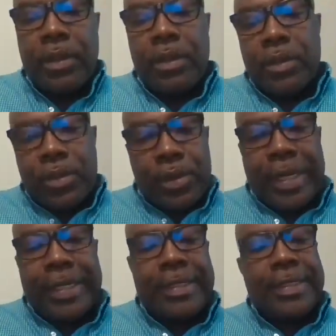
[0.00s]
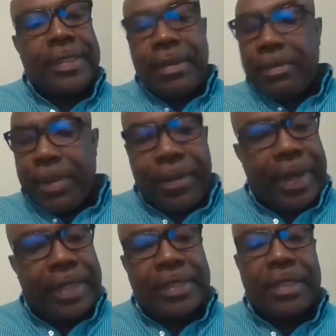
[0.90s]
students,
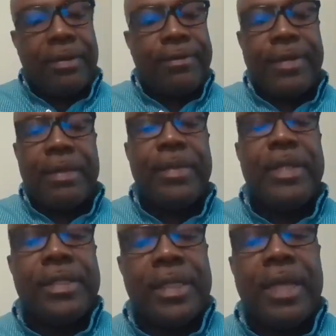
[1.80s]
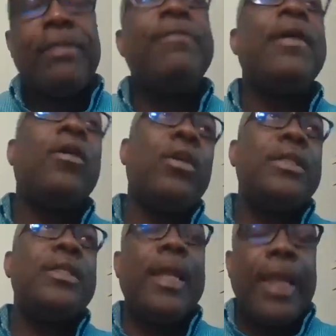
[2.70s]
parents, families, and
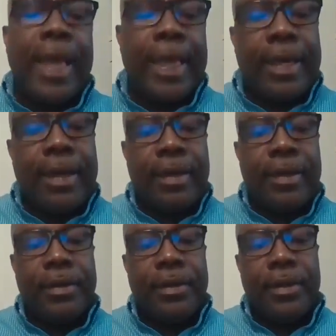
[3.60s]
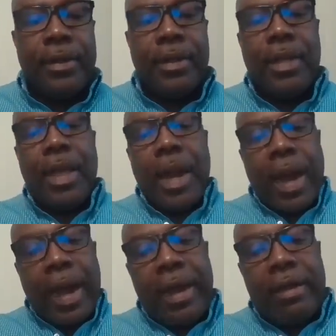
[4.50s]
faculty alike.
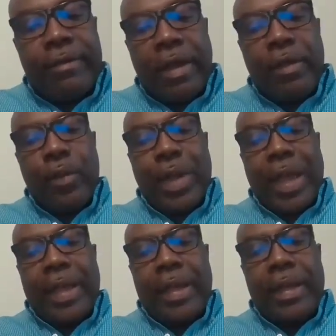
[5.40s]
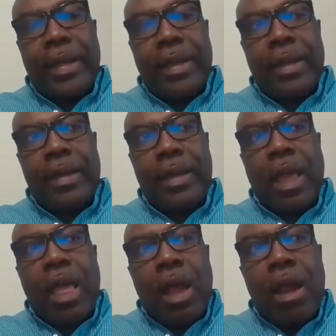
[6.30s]
However, we are in
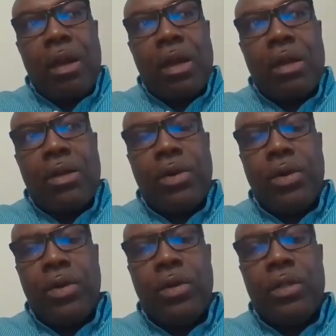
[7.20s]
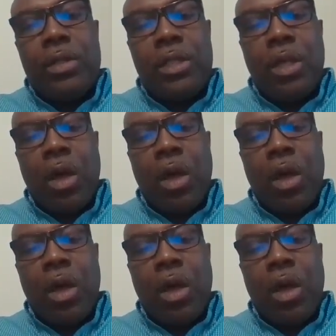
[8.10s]
the throes